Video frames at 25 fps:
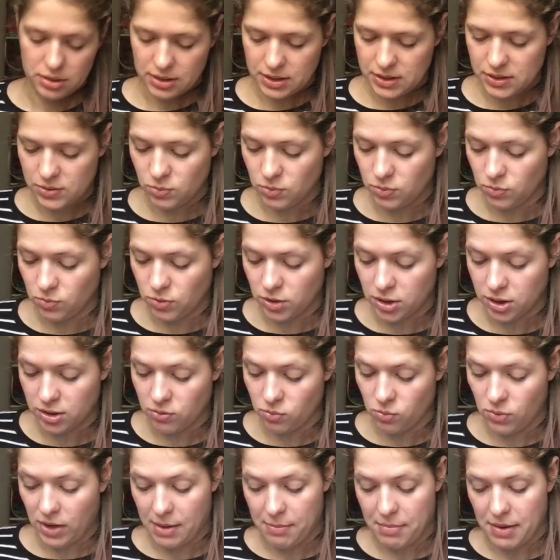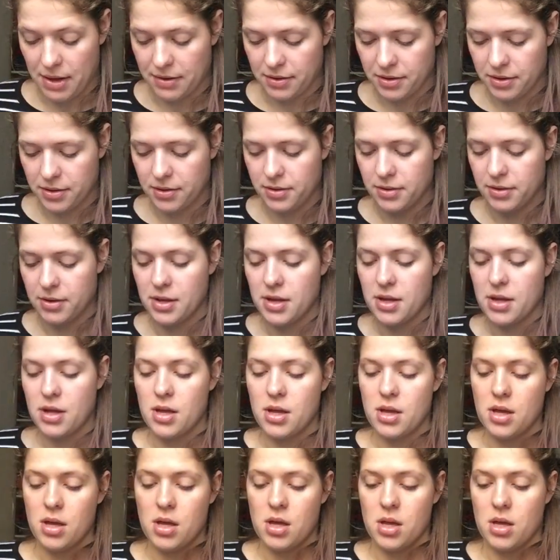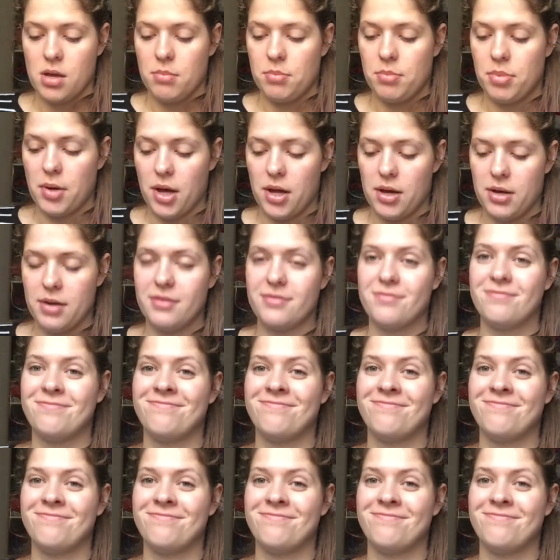This would work way better. But